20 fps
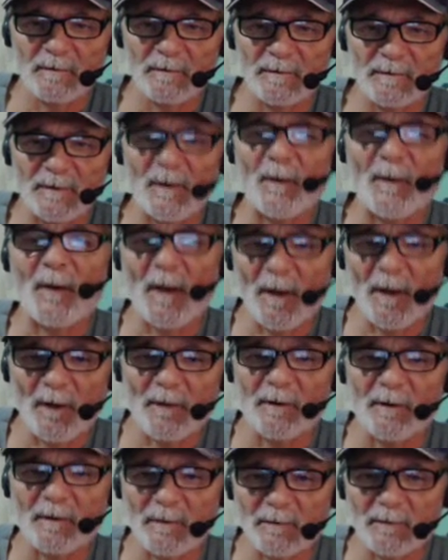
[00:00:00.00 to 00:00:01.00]
to
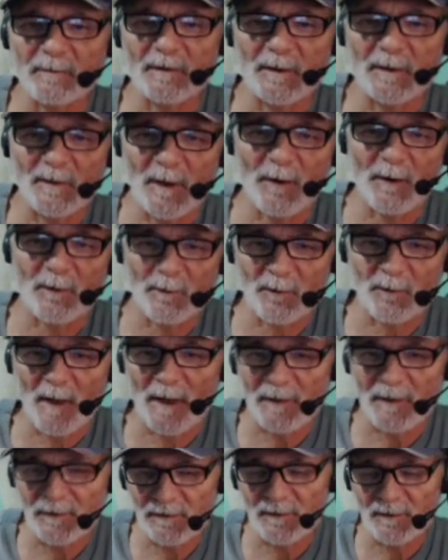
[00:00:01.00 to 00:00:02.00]
their
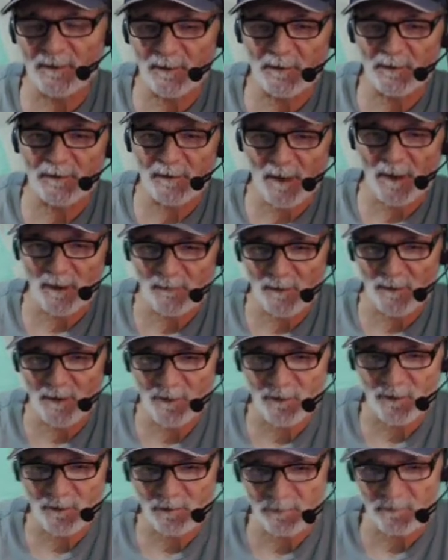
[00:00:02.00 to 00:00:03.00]
Christ, to their
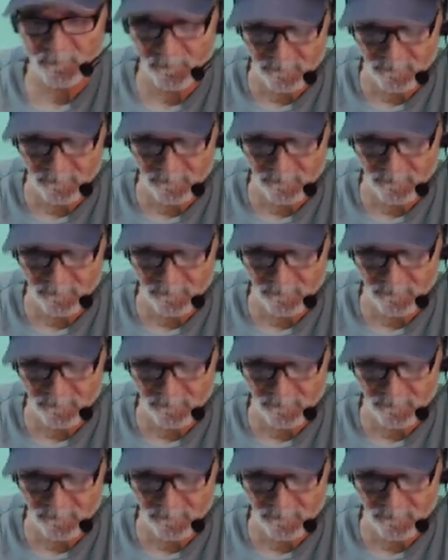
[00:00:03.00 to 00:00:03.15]
salvation.